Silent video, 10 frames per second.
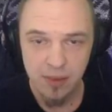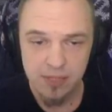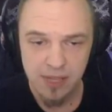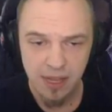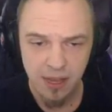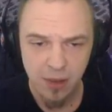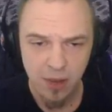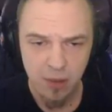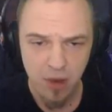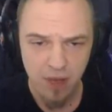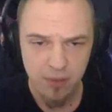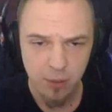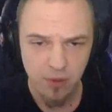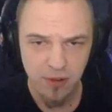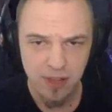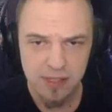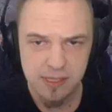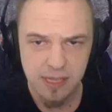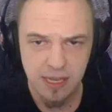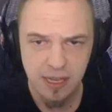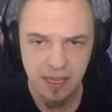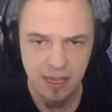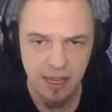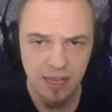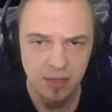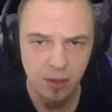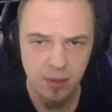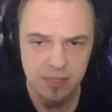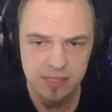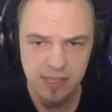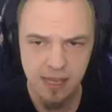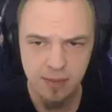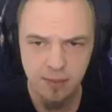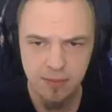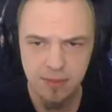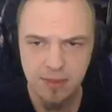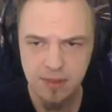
Well, that was uh, quite profitable, friends. I don't know what to say.